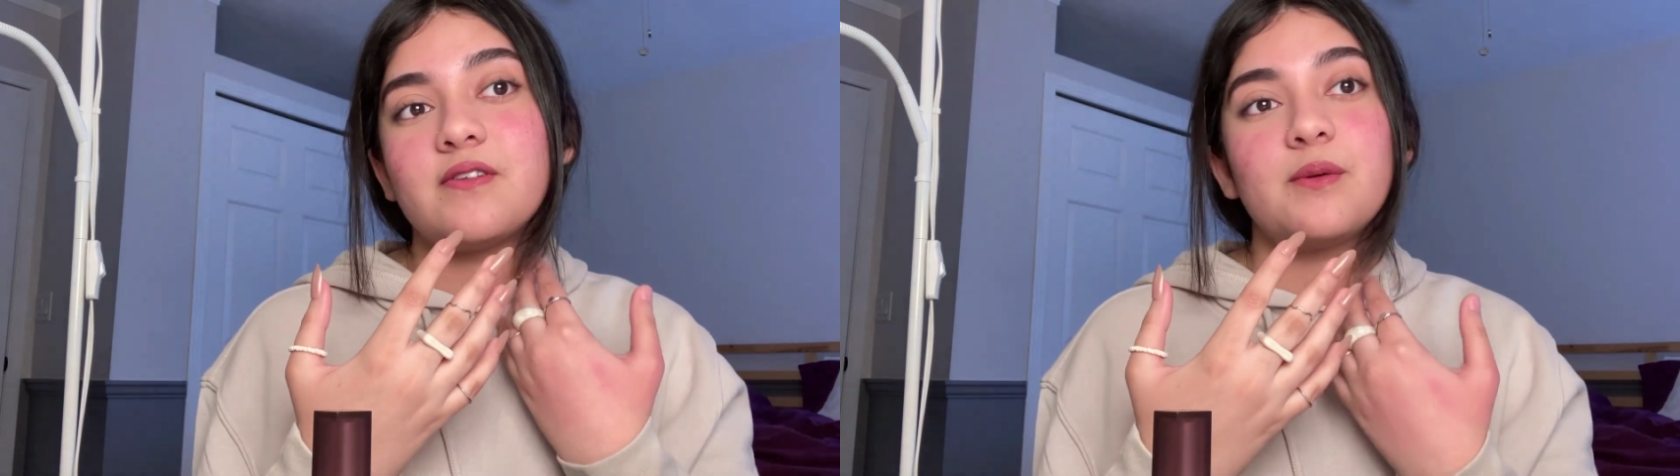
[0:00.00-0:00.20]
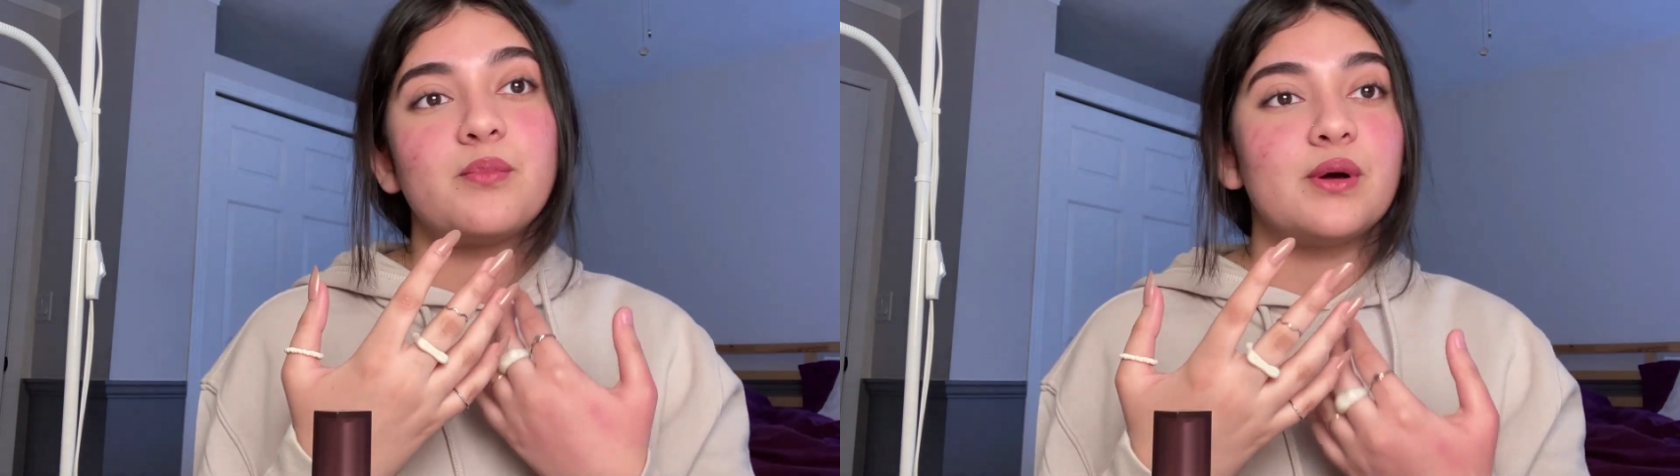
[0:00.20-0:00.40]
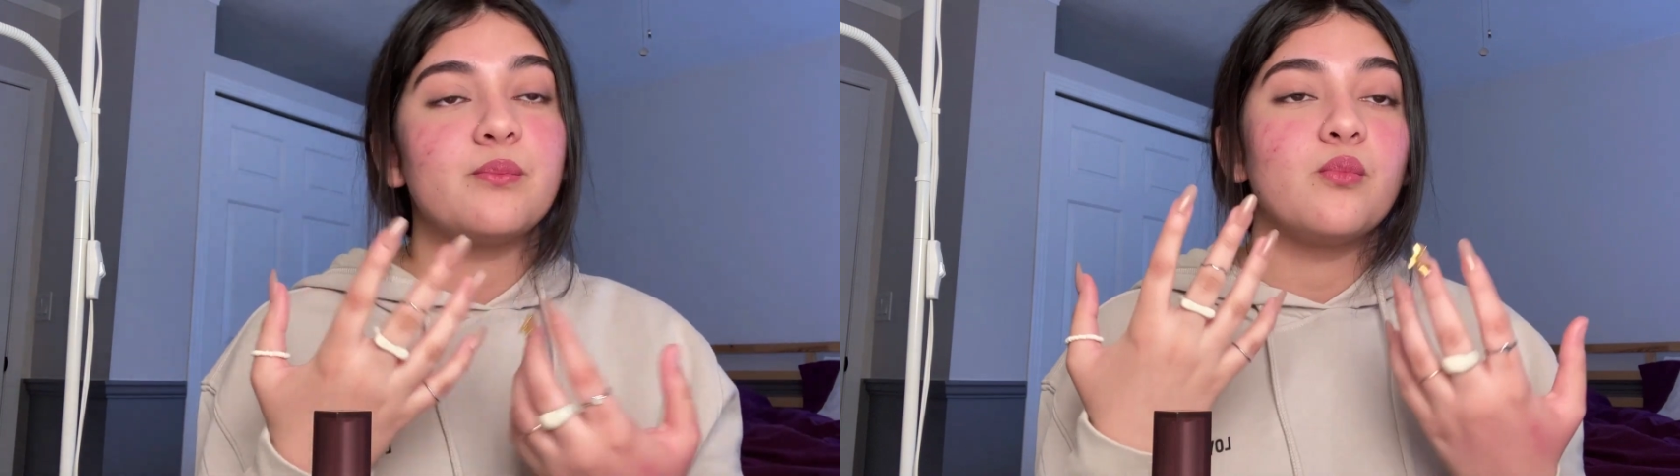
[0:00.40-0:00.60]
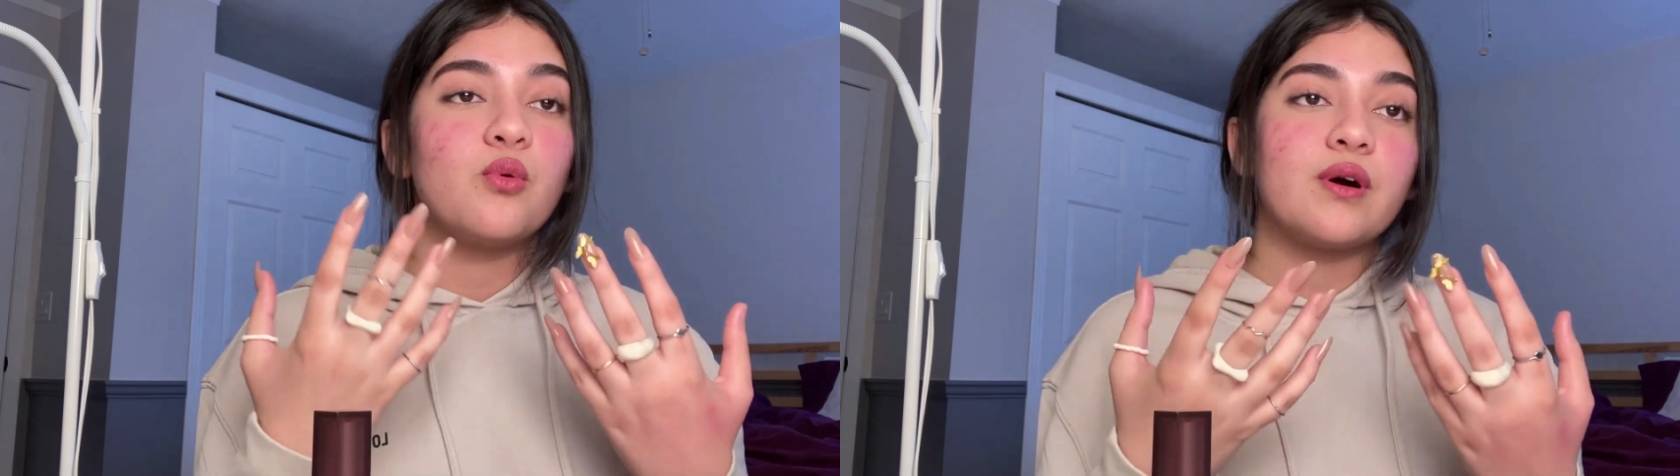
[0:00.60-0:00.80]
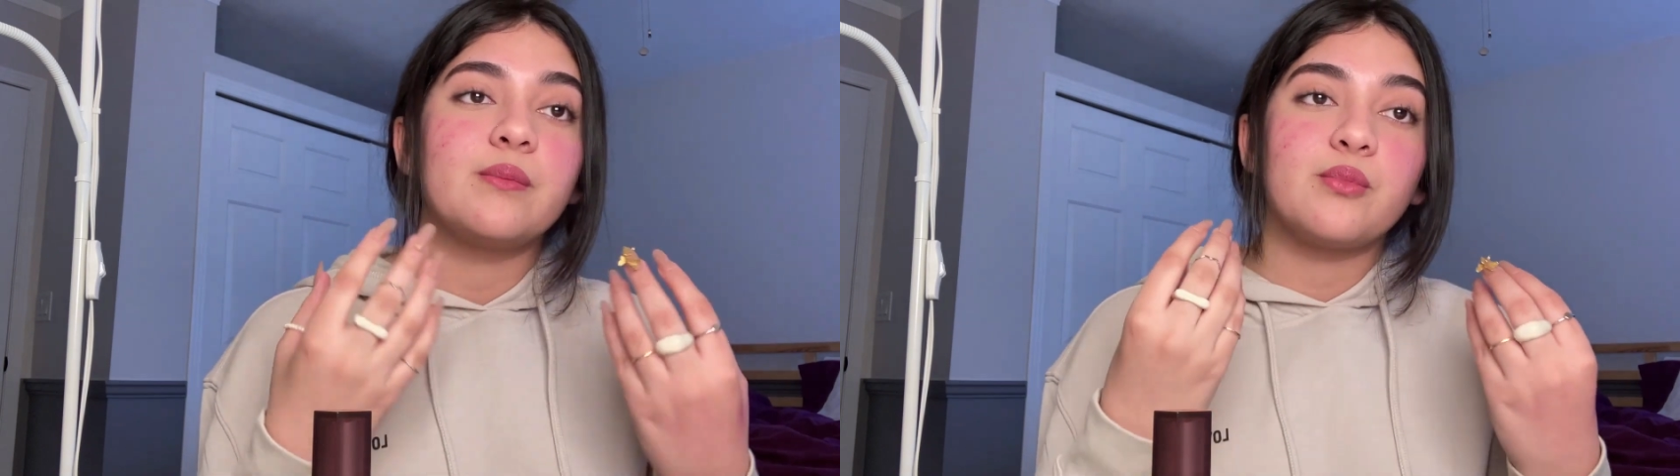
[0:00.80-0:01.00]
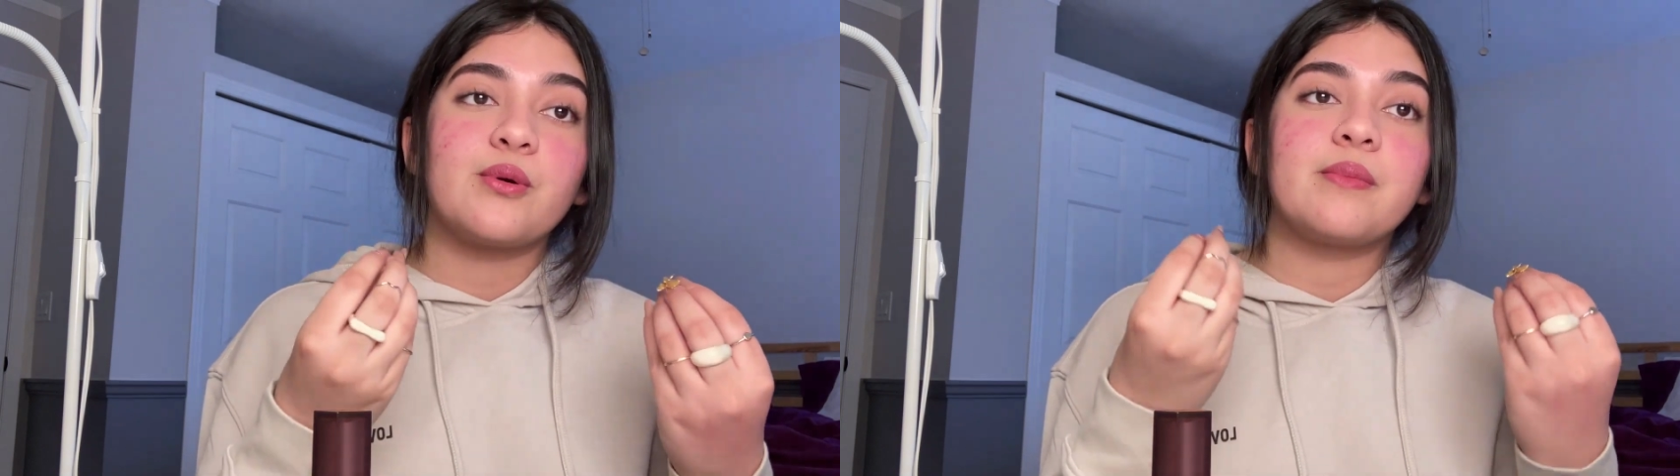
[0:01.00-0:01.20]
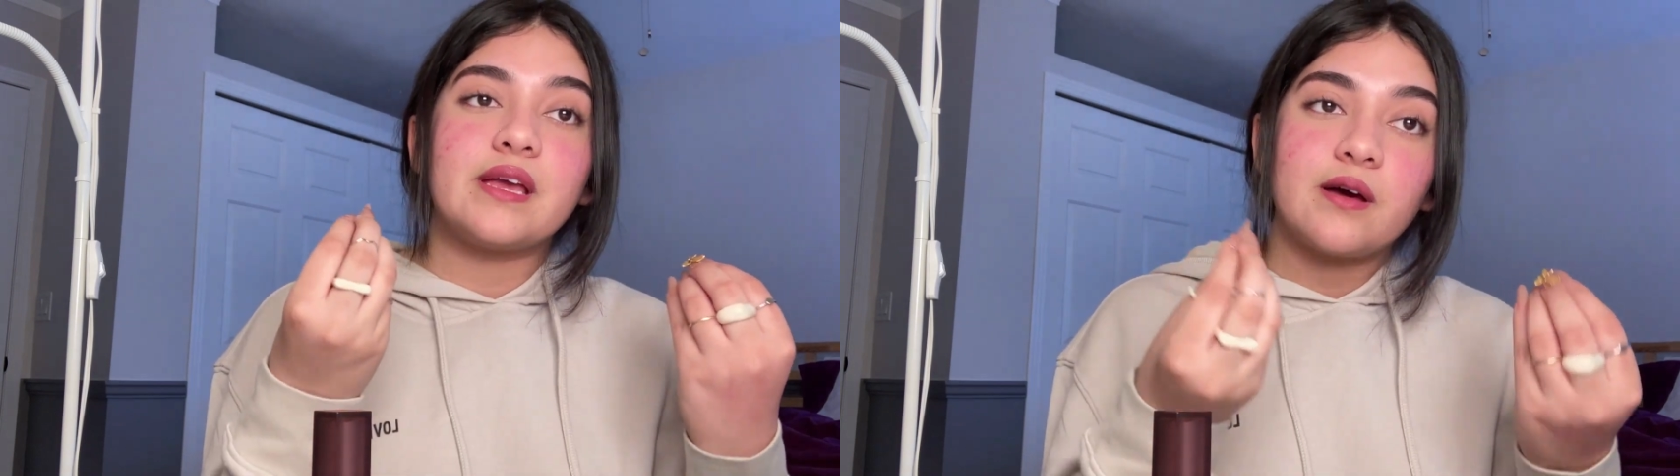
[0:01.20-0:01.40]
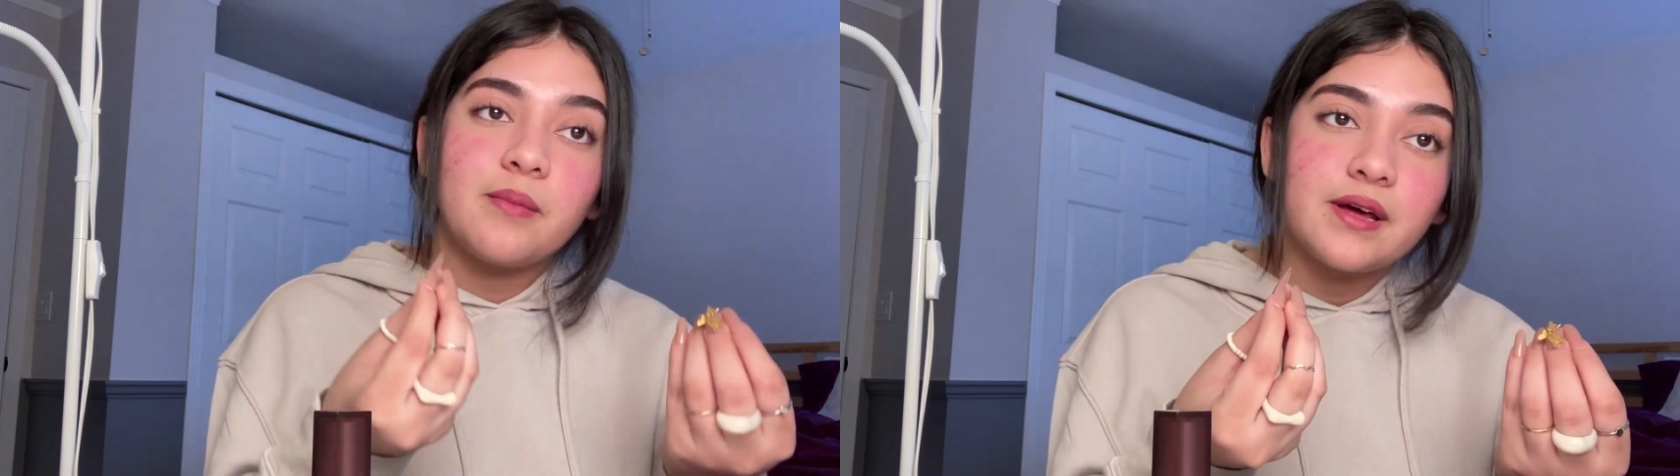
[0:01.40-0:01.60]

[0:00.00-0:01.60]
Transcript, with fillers: more and more makeup on it